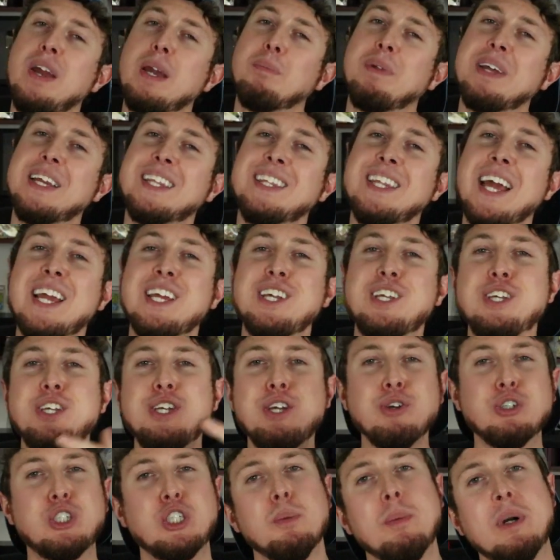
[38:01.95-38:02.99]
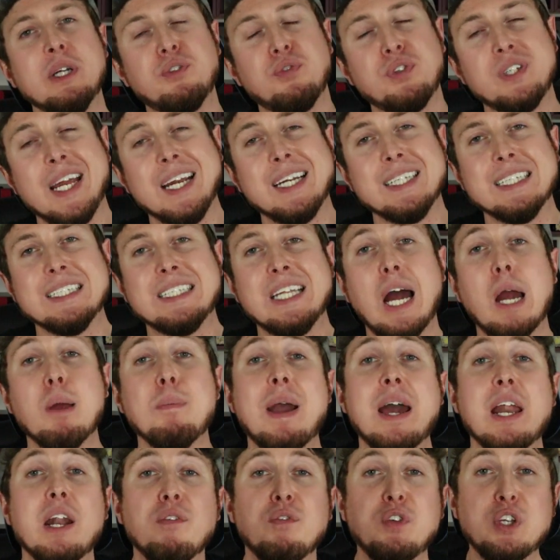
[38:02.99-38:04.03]
Family, thank you so much for taking the time
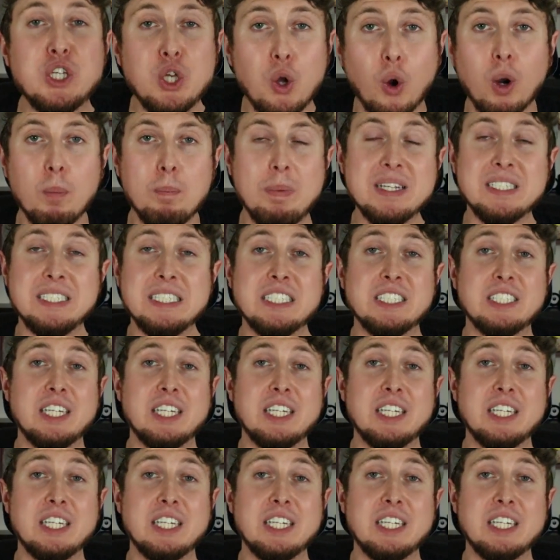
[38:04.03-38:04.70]
out of your busy